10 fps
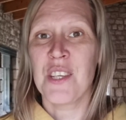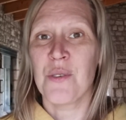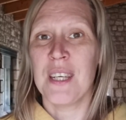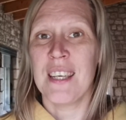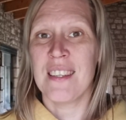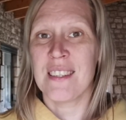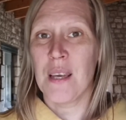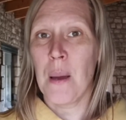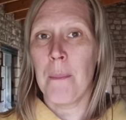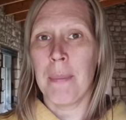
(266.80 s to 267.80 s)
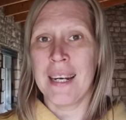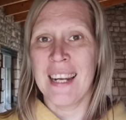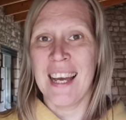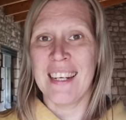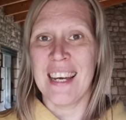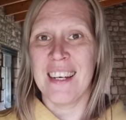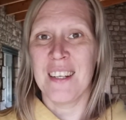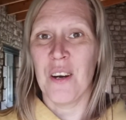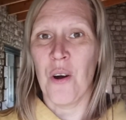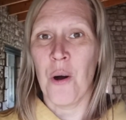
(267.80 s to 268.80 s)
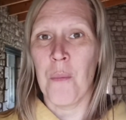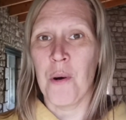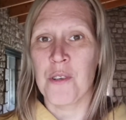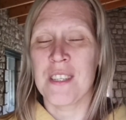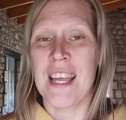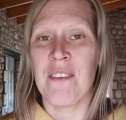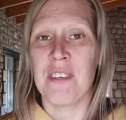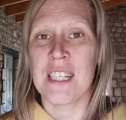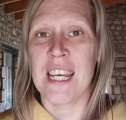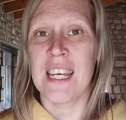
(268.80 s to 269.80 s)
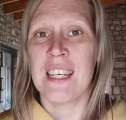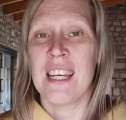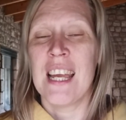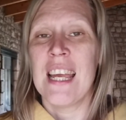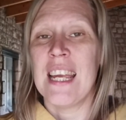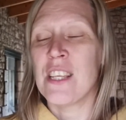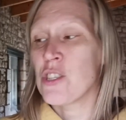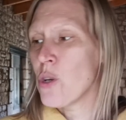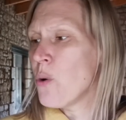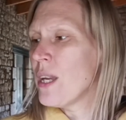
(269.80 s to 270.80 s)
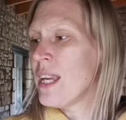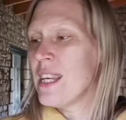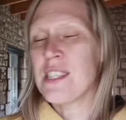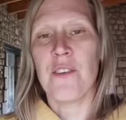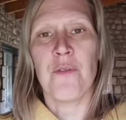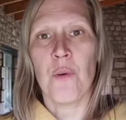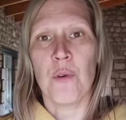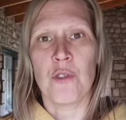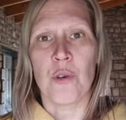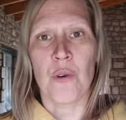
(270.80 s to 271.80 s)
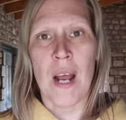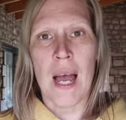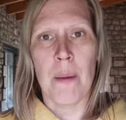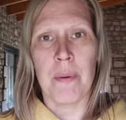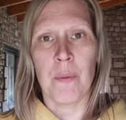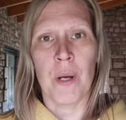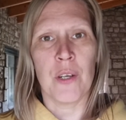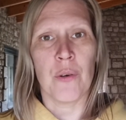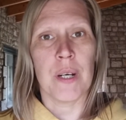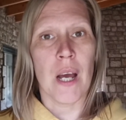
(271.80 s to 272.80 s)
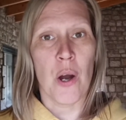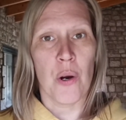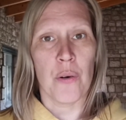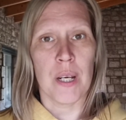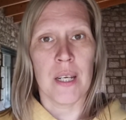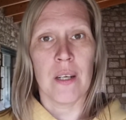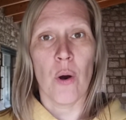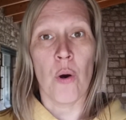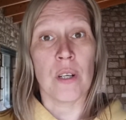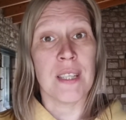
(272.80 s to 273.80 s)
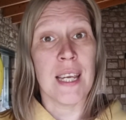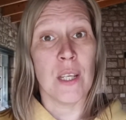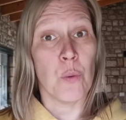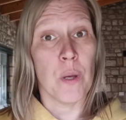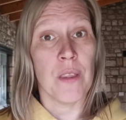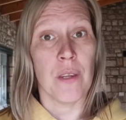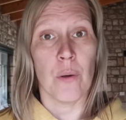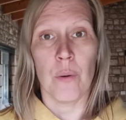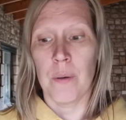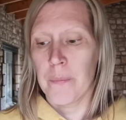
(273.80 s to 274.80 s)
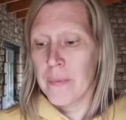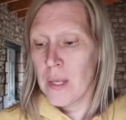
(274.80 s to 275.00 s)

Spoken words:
like to eat banana almost every day. It's so easy food to grab when you're in a hurry or take it with you